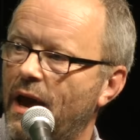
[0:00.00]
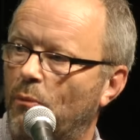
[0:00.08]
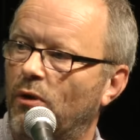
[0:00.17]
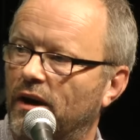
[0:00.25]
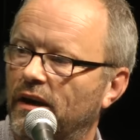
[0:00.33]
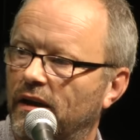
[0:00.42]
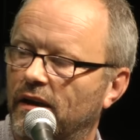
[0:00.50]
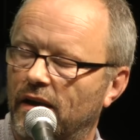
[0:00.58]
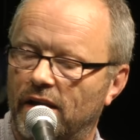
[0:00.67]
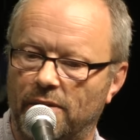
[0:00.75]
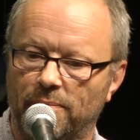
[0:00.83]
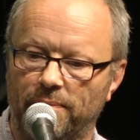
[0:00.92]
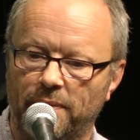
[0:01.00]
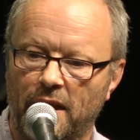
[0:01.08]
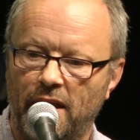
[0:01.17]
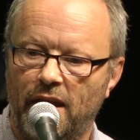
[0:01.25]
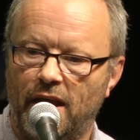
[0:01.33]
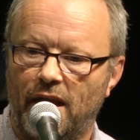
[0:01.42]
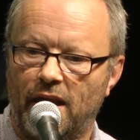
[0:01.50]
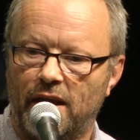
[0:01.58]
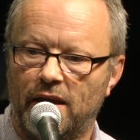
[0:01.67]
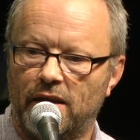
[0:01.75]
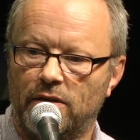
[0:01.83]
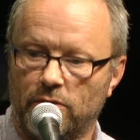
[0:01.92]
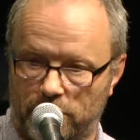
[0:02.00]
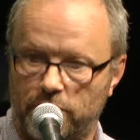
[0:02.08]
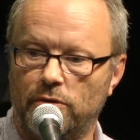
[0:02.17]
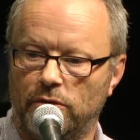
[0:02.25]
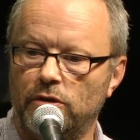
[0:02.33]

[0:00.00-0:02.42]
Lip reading: network, through